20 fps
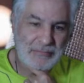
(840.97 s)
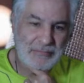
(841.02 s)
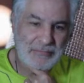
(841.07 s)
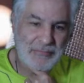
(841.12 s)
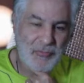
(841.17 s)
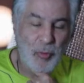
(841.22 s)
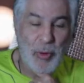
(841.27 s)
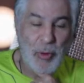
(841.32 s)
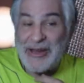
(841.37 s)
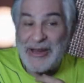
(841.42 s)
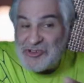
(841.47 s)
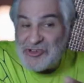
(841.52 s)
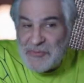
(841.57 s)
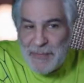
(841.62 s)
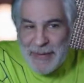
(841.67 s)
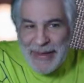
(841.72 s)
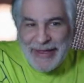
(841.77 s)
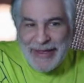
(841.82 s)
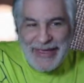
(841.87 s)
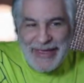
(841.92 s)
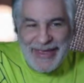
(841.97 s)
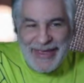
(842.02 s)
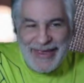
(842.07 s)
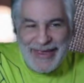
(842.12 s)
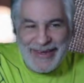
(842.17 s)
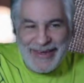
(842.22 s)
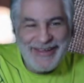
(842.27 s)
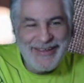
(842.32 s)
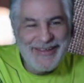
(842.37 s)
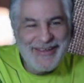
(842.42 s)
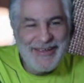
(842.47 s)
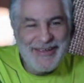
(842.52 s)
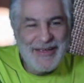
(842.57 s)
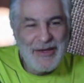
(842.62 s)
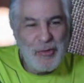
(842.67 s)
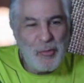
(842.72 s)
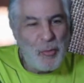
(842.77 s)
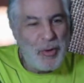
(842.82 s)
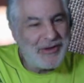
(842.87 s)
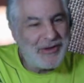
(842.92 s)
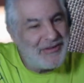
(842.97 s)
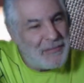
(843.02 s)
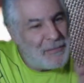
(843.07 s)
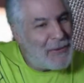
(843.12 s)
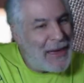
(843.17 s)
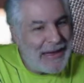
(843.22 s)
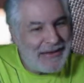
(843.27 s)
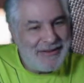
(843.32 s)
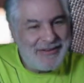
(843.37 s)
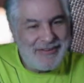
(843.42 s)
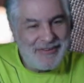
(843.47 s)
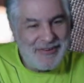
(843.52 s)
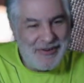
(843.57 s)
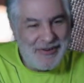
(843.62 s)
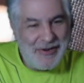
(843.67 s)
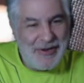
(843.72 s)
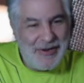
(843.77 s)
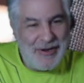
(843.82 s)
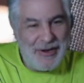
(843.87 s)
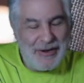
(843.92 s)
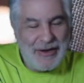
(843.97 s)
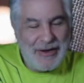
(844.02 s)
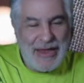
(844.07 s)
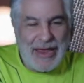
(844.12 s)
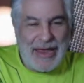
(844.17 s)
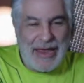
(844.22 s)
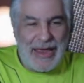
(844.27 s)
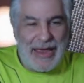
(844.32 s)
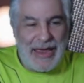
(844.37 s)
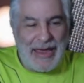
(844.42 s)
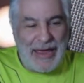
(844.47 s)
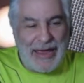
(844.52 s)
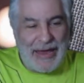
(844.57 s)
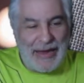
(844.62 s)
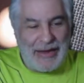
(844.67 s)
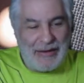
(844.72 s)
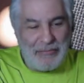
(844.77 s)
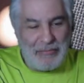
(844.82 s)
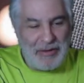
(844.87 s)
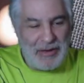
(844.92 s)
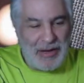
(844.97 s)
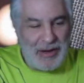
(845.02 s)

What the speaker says: why did you pick it? What's about the song? And,